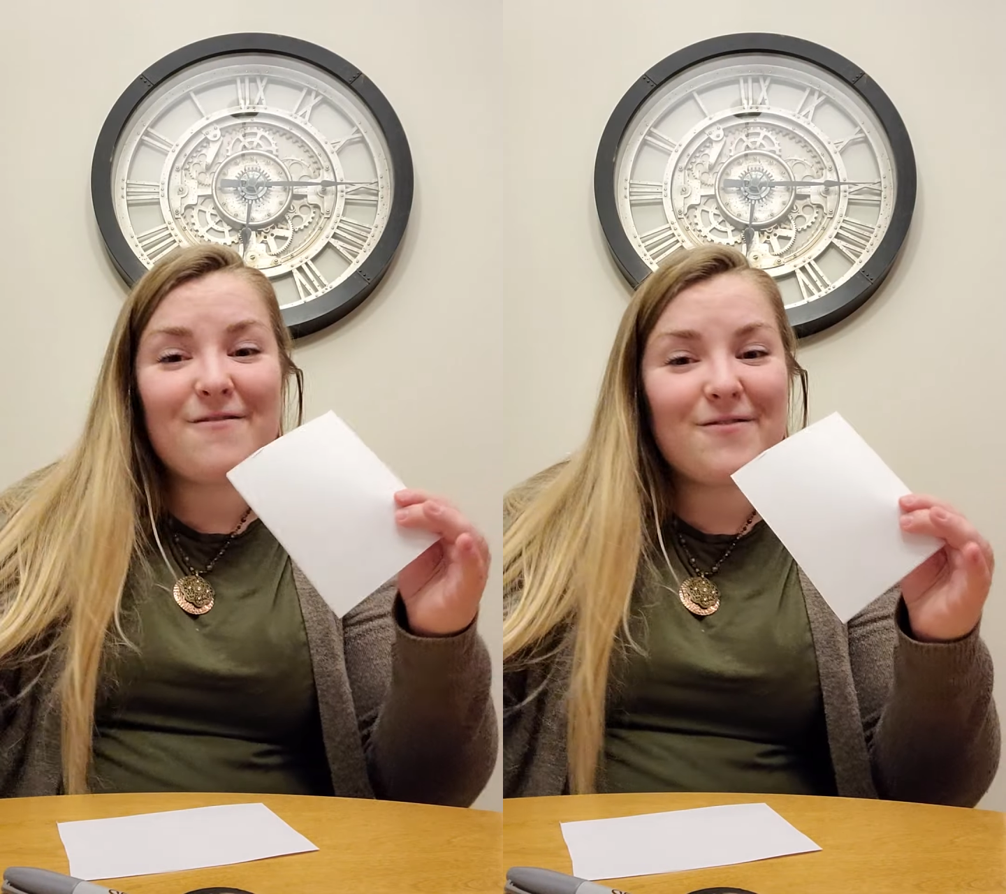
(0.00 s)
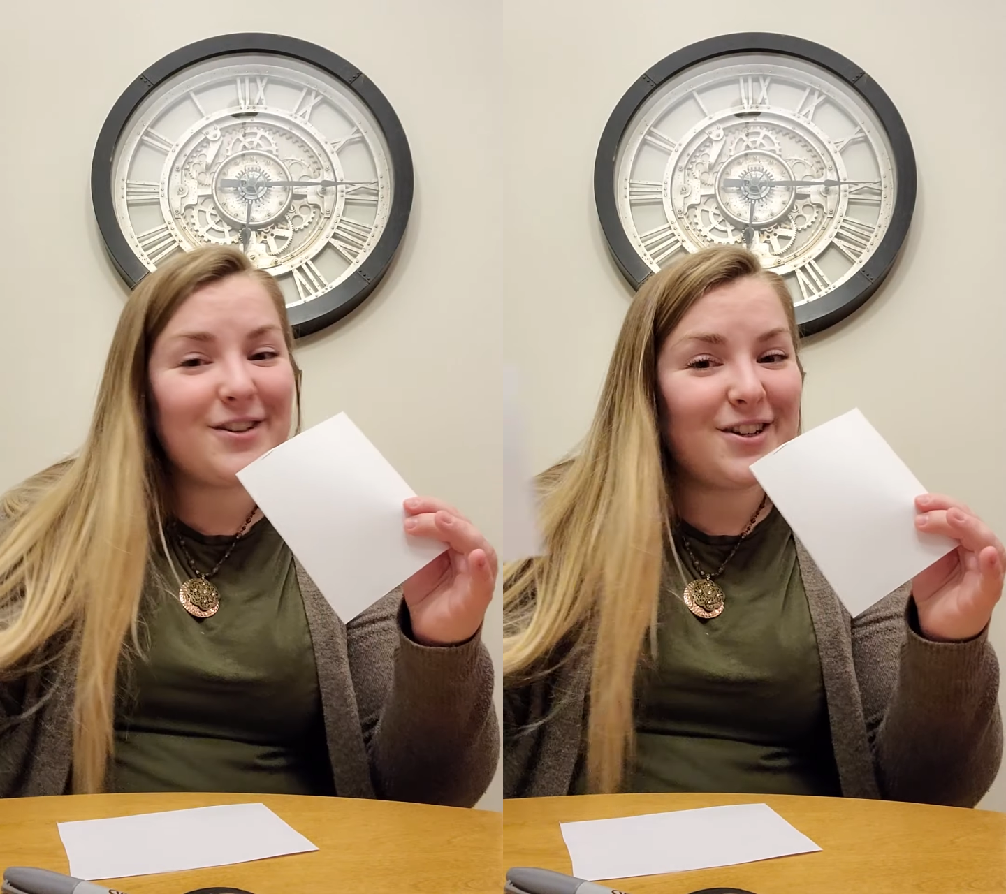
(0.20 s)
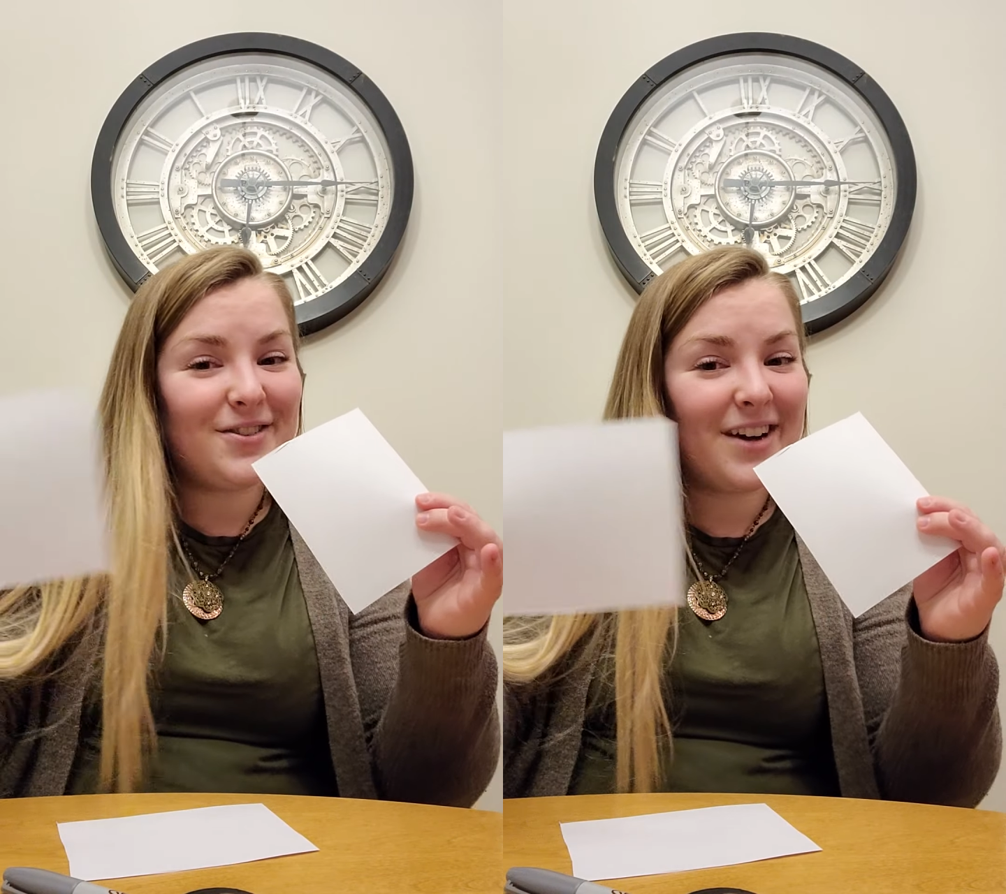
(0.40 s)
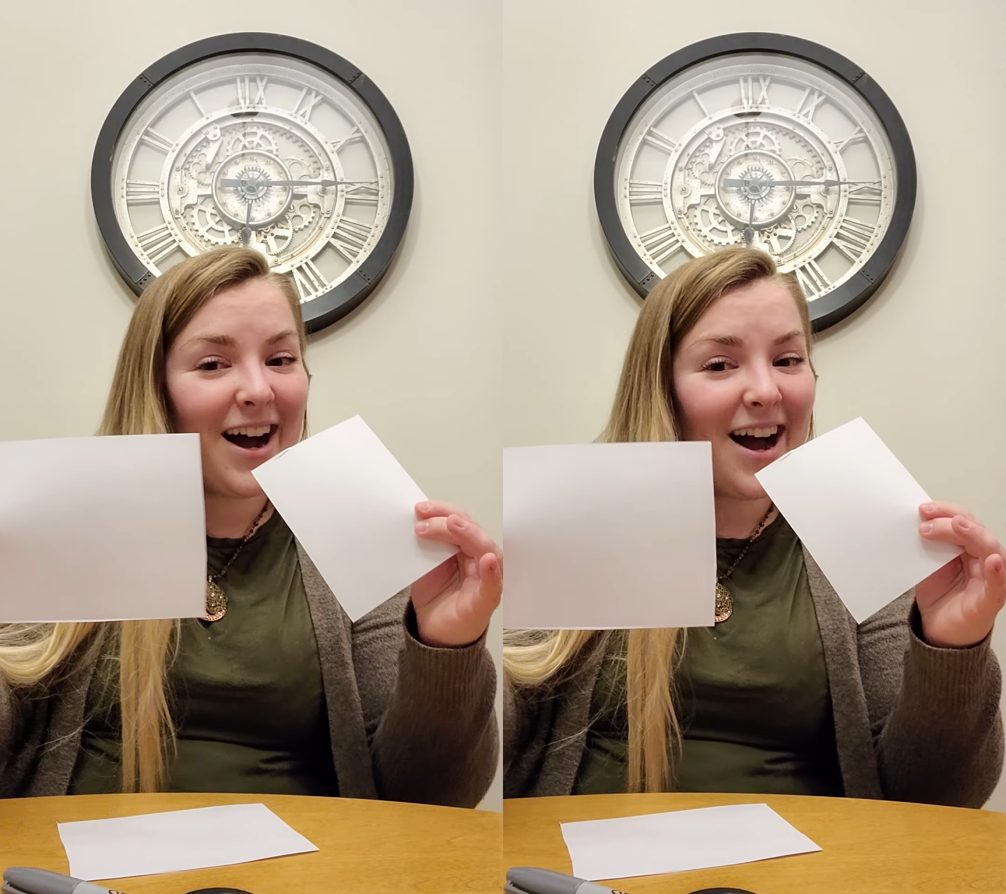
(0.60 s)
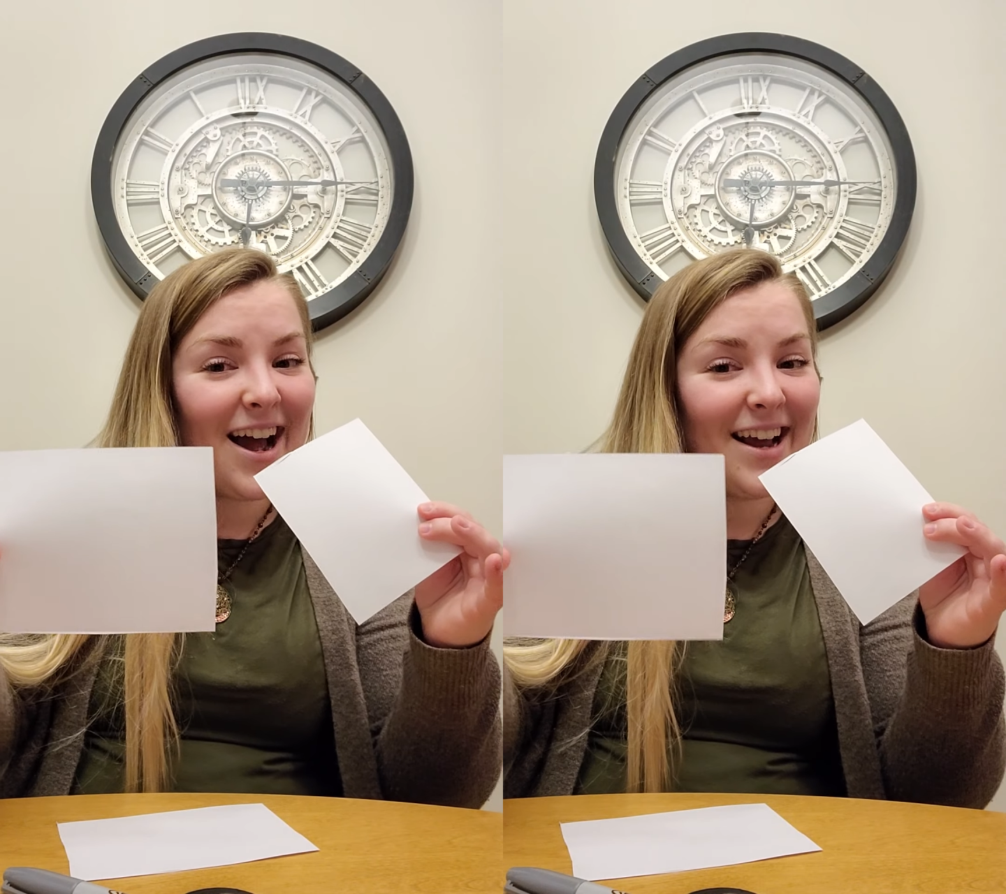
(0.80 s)
for you
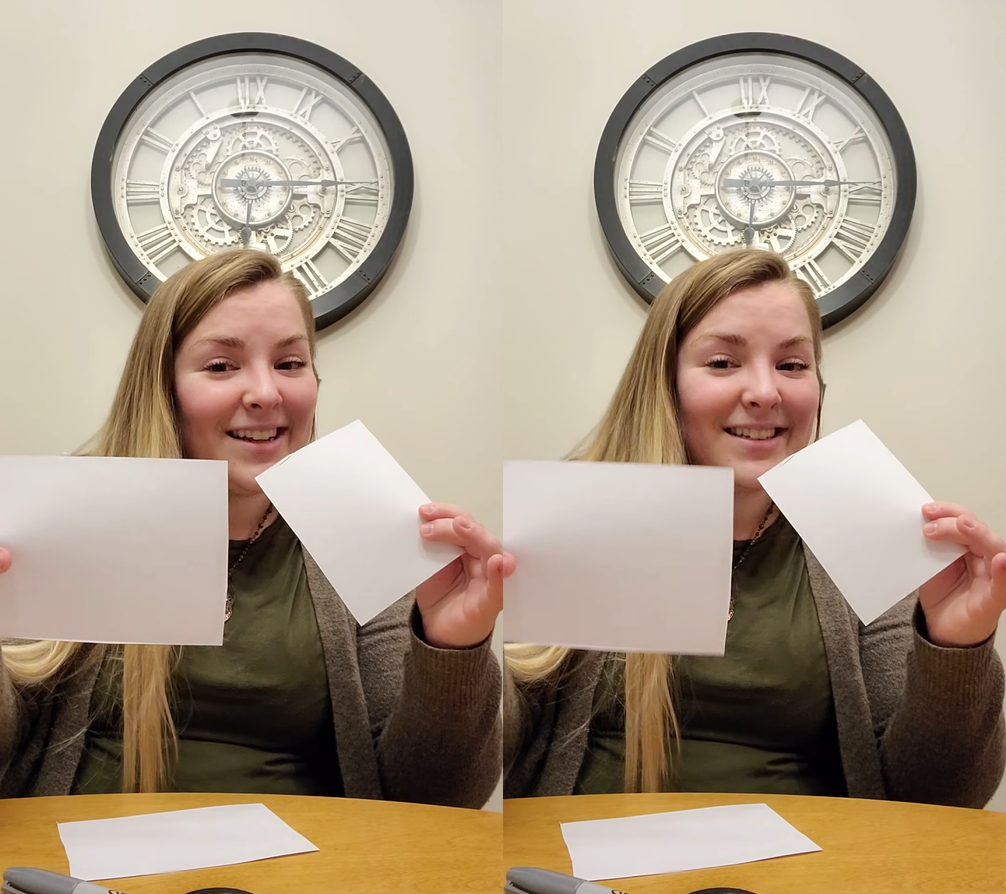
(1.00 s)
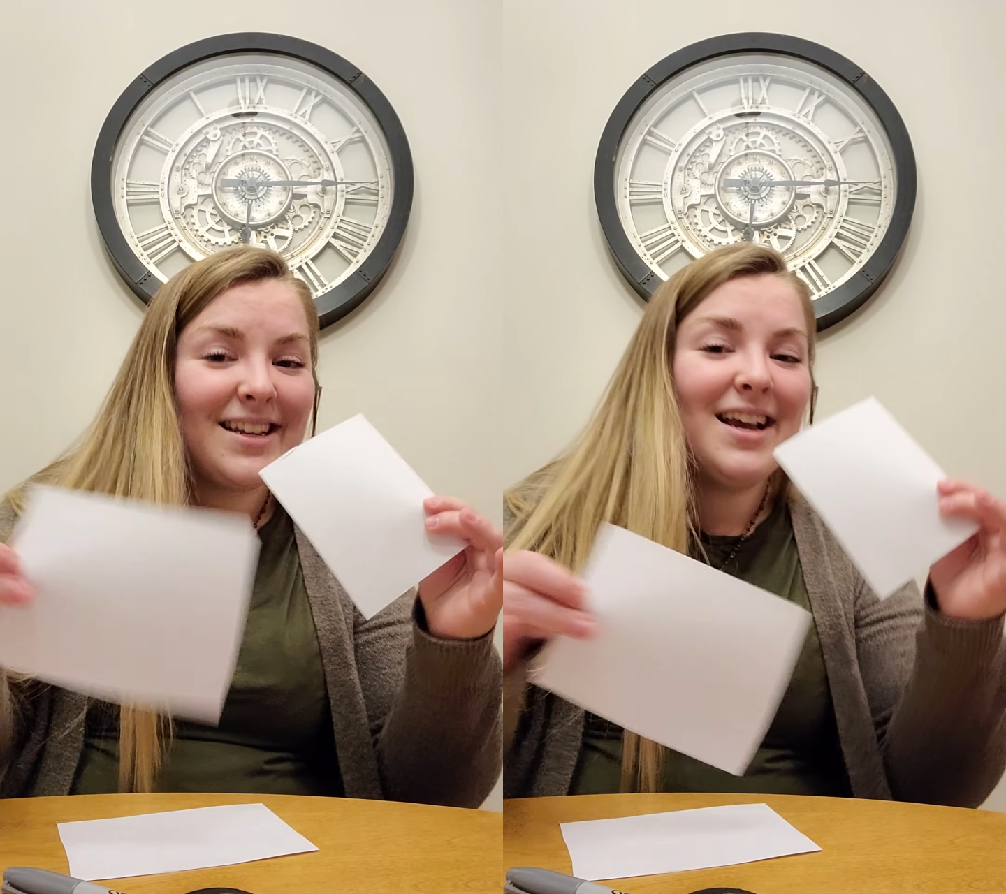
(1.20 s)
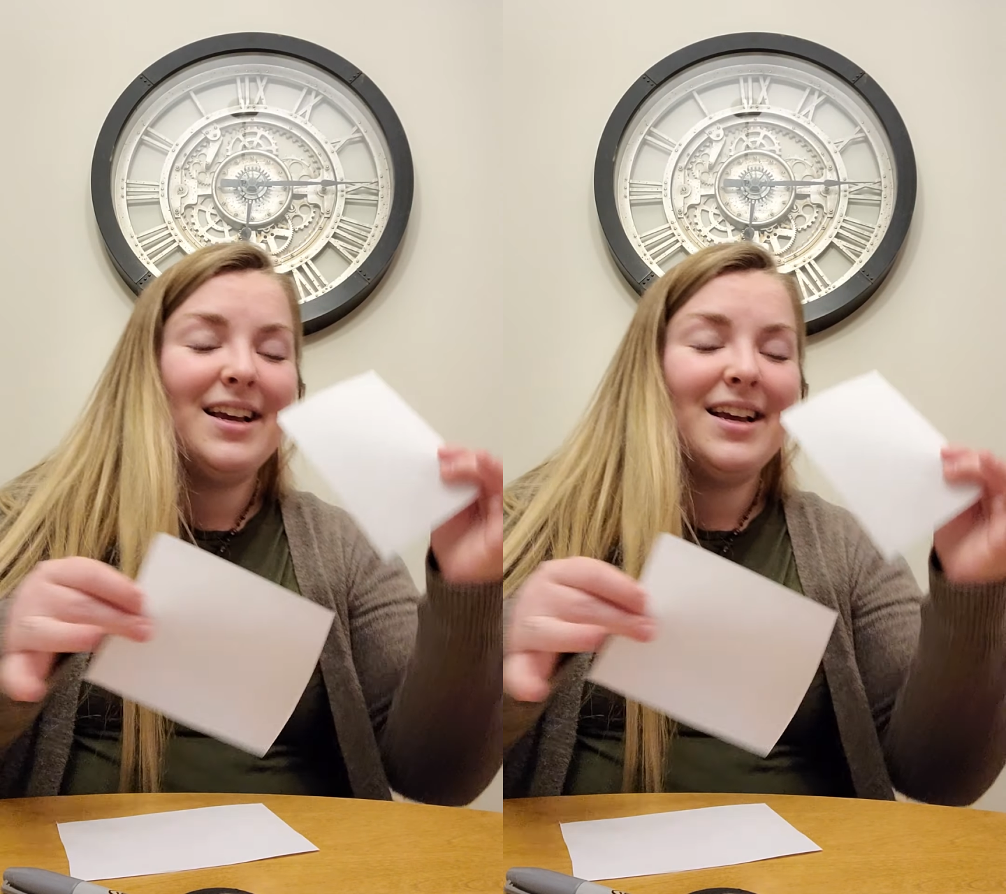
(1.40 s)
guys.